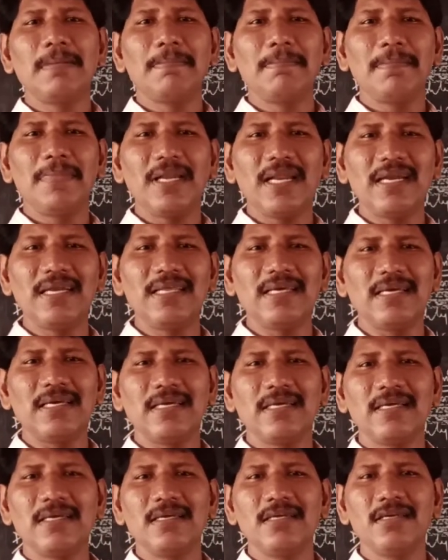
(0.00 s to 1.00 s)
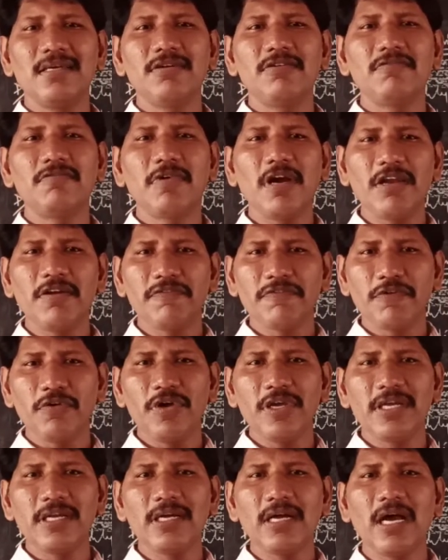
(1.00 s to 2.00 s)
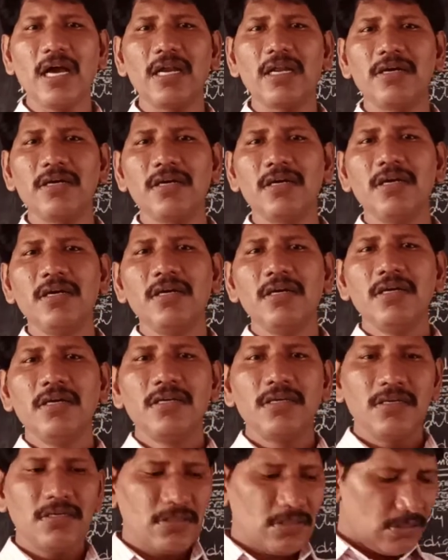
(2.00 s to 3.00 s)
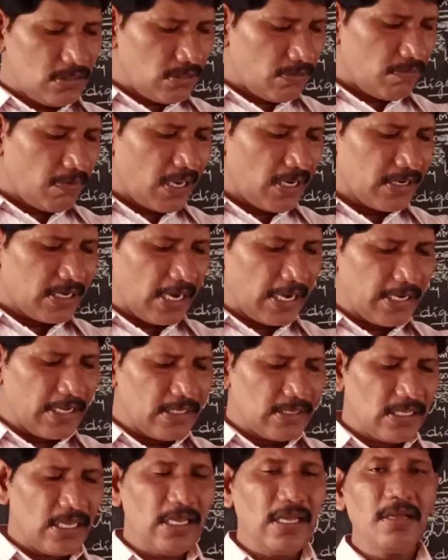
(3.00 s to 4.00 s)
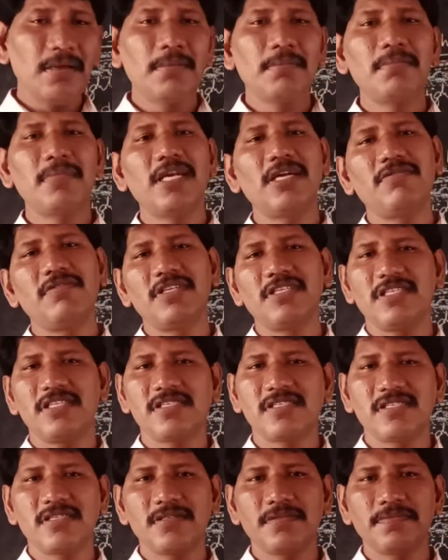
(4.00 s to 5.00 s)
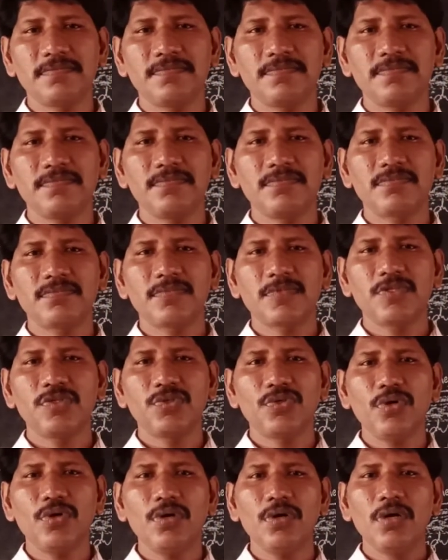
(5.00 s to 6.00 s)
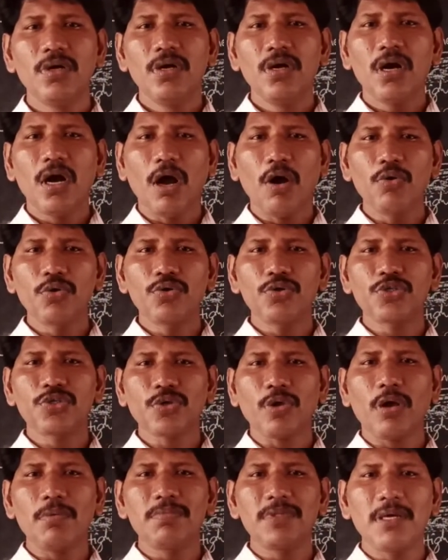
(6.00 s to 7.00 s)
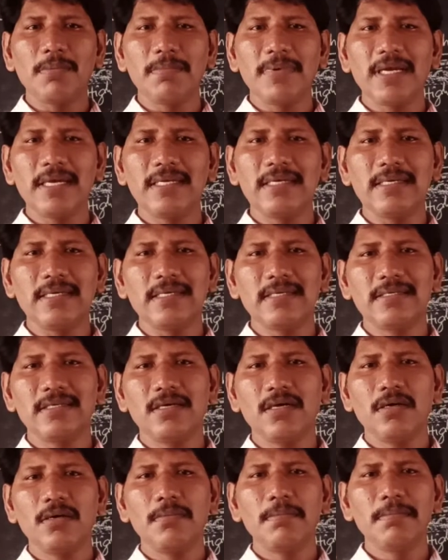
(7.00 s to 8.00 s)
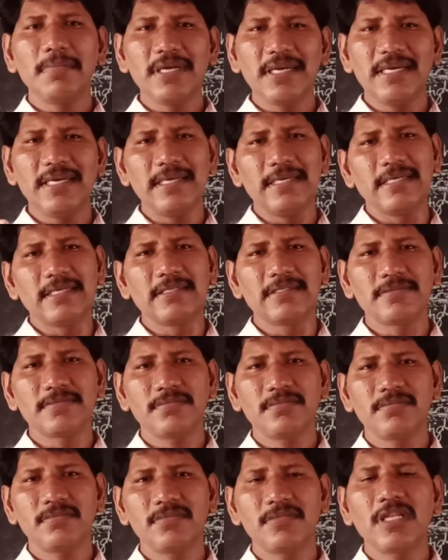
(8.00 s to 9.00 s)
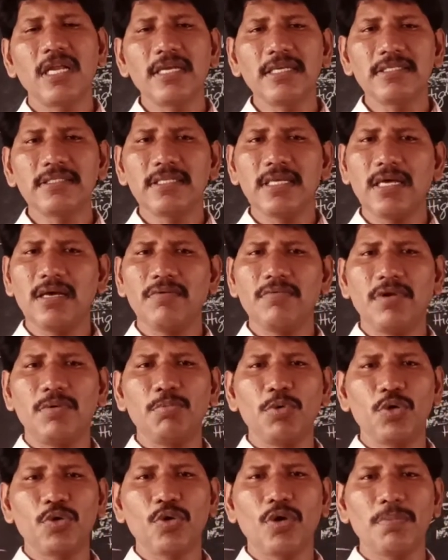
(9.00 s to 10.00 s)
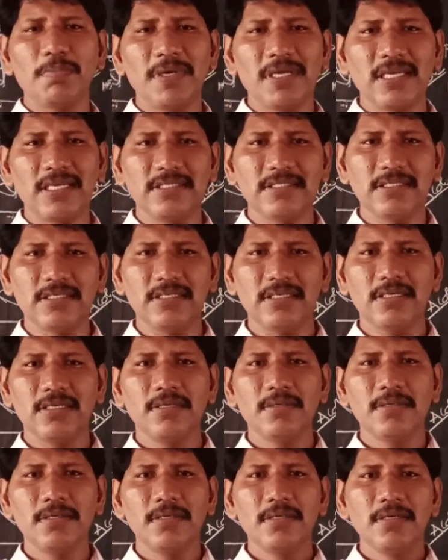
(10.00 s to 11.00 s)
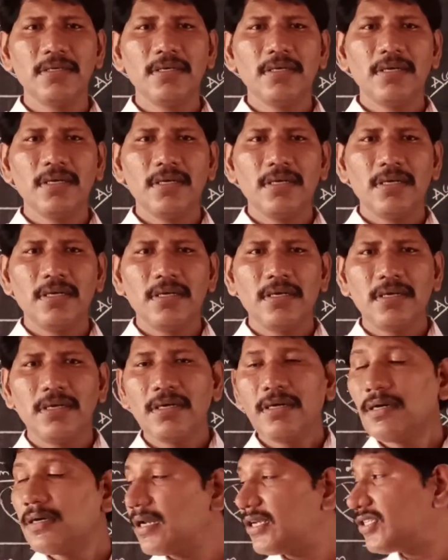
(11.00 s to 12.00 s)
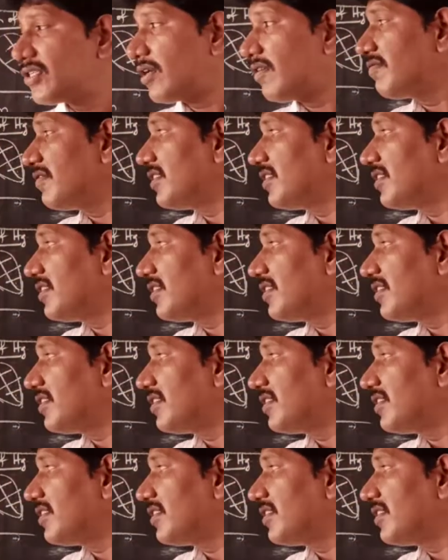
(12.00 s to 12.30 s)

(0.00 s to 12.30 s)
blood while flowing or while cutting the blood vessels. So how to stop the blood bleeding, that is the one more topic is rest of